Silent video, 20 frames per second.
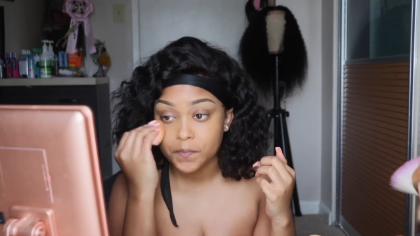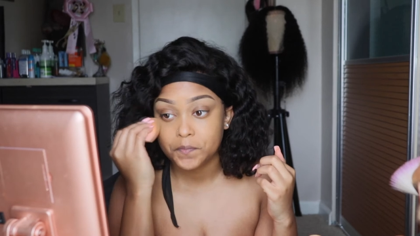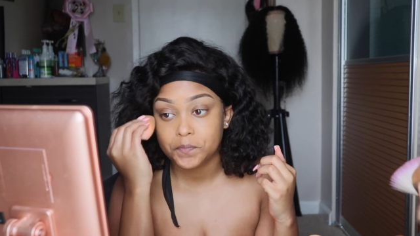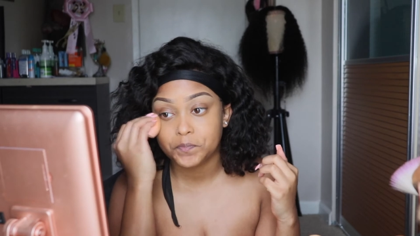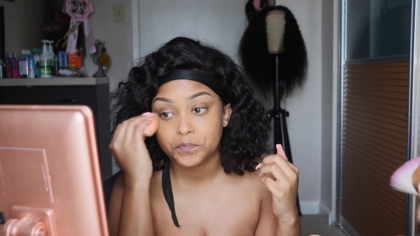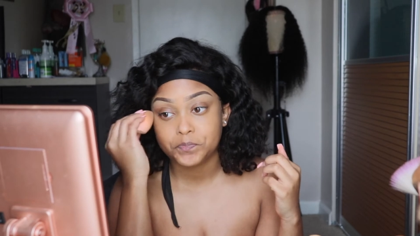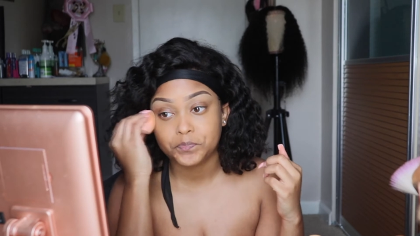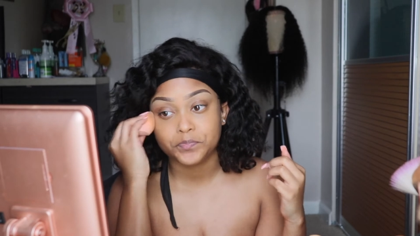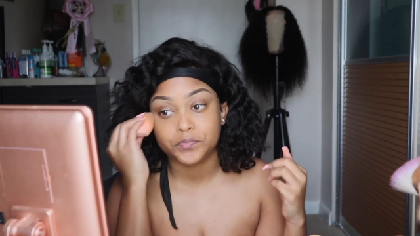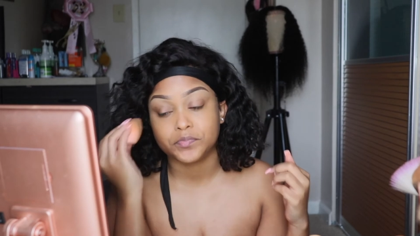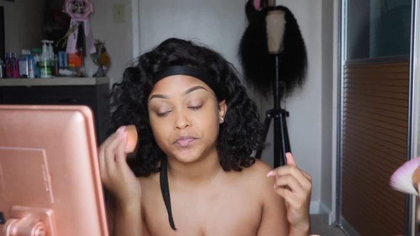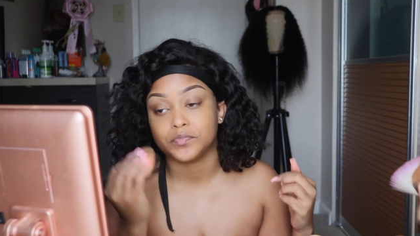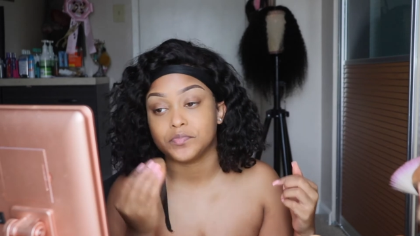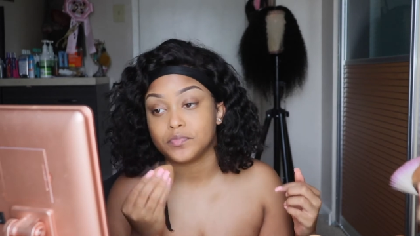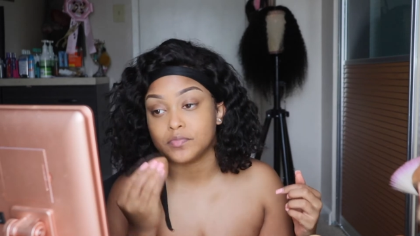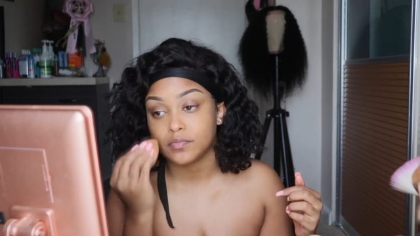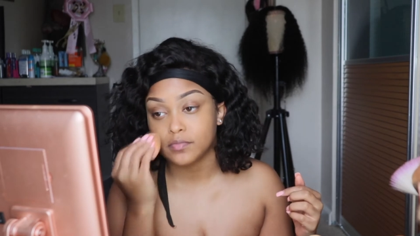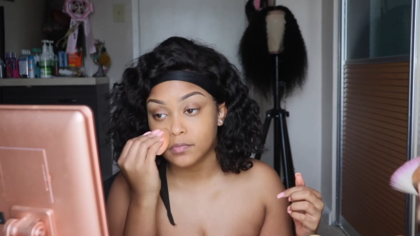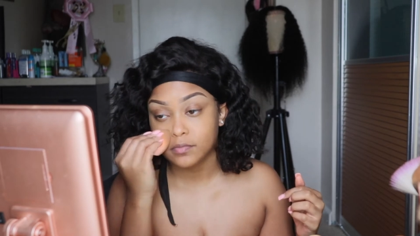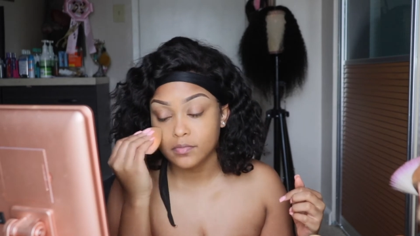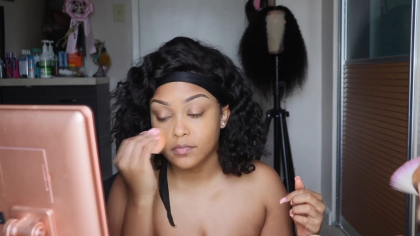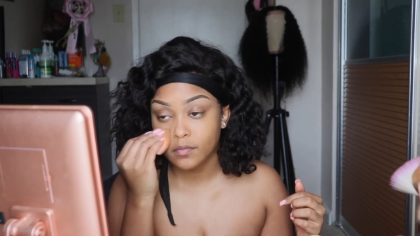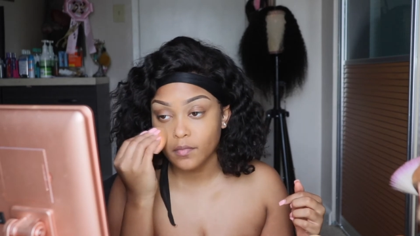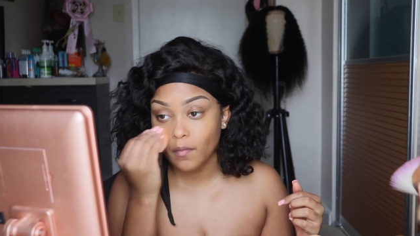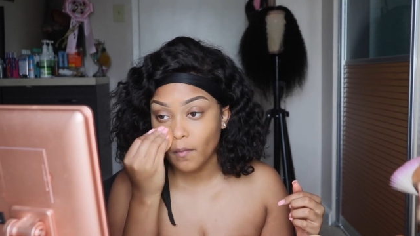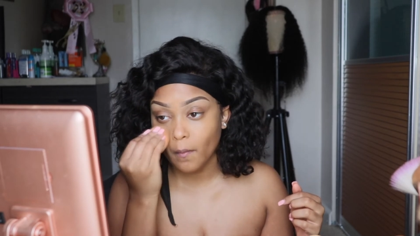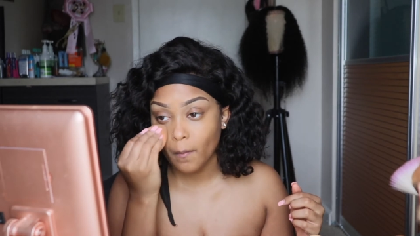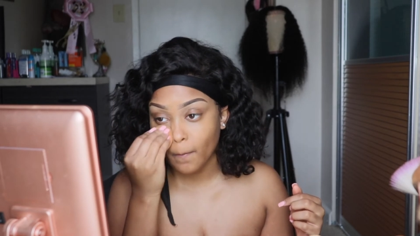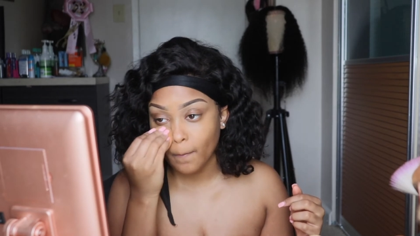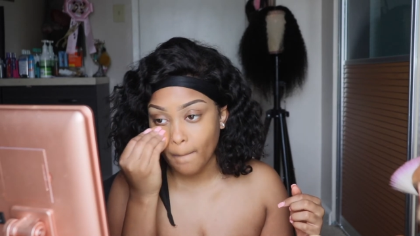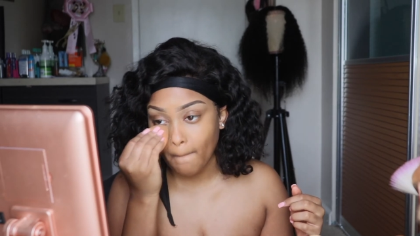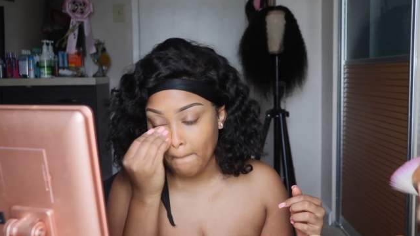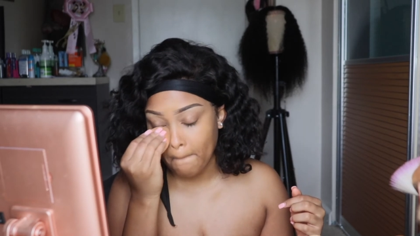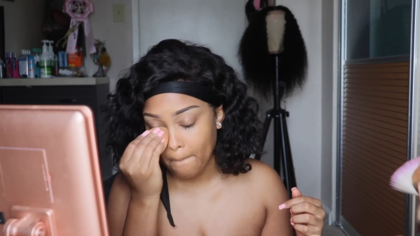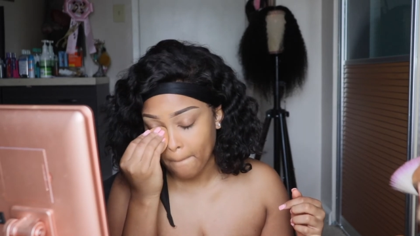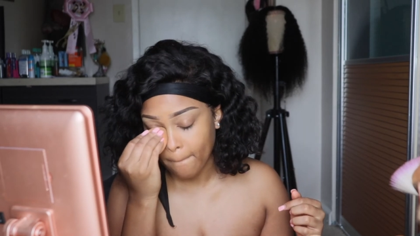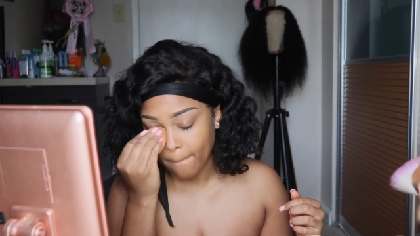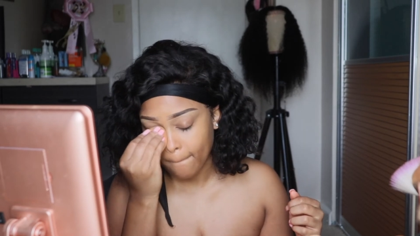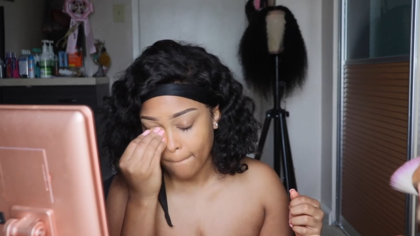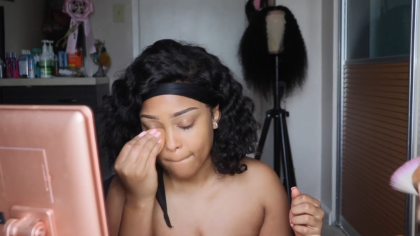
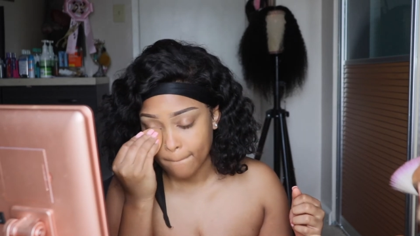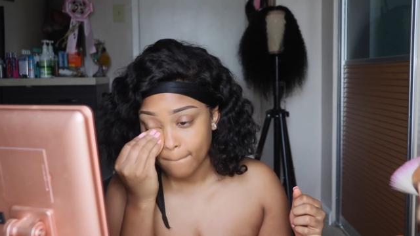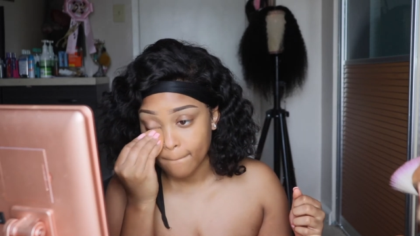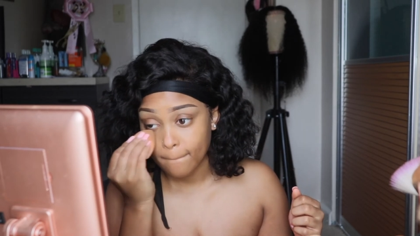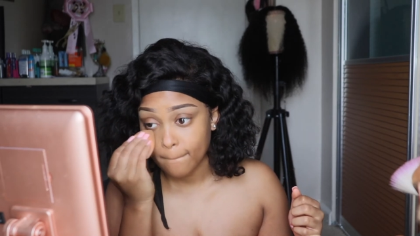Nothing is said.